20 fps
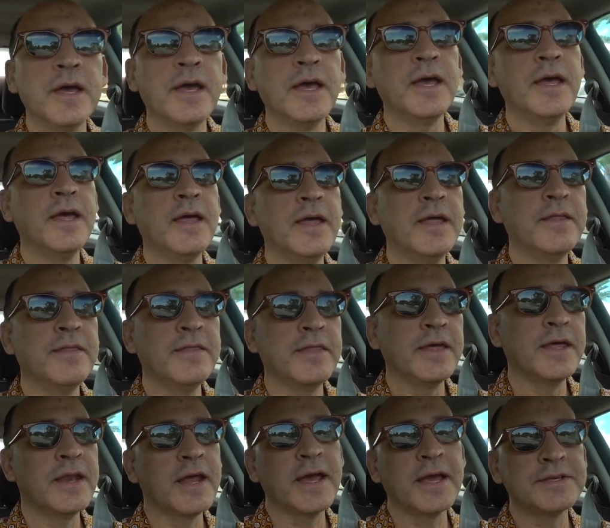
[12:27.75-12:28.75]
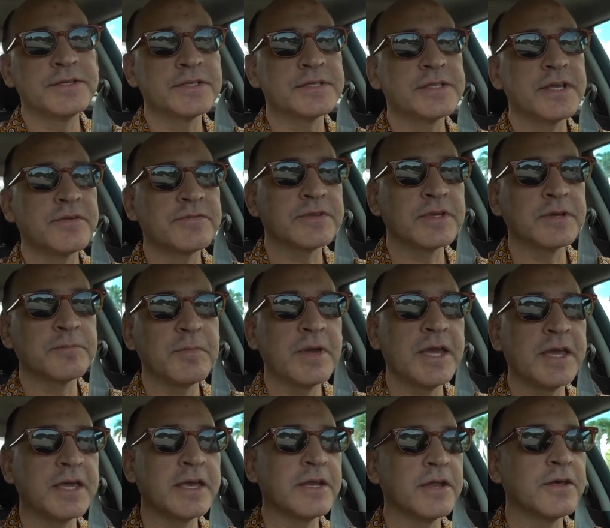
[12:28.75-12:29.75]
And then I just have to
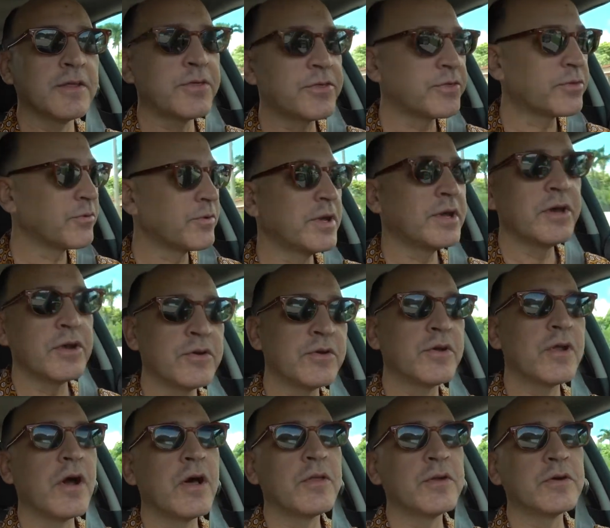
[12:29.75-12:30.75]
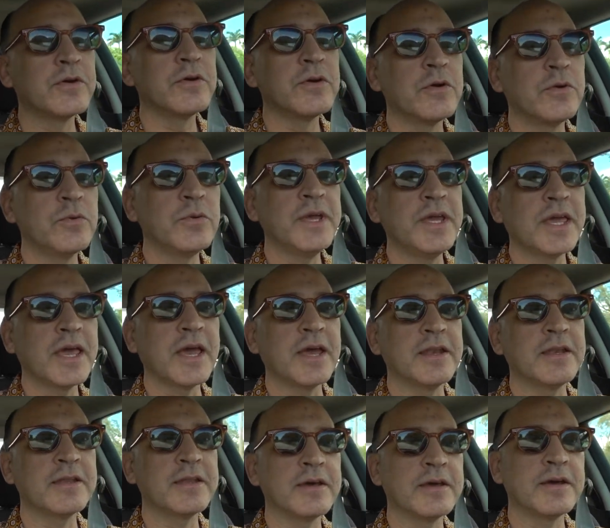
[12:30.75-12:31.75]
make it a $300
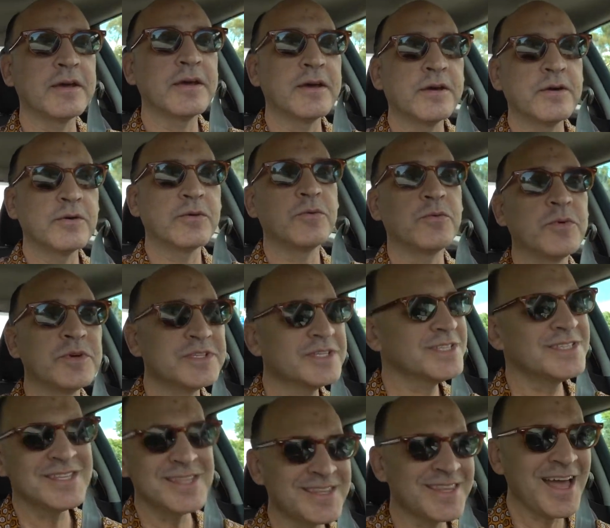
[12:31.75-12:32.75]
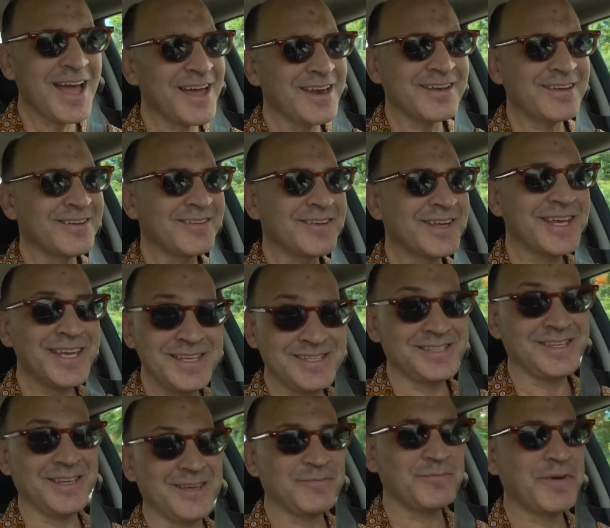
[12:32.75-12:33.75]
weekend, which isn't that
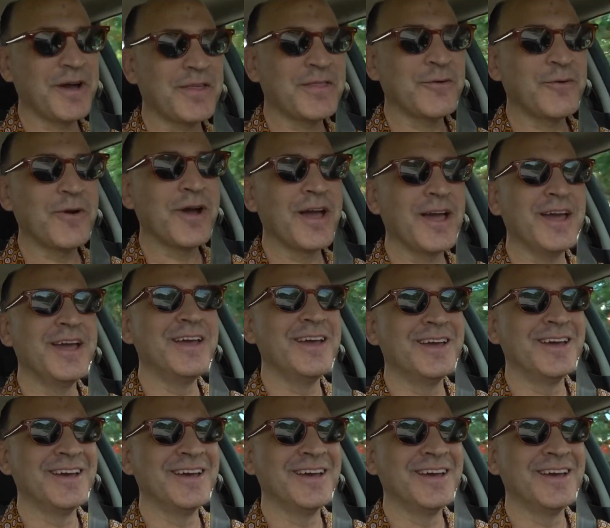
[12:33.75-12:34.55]
easy, by the way.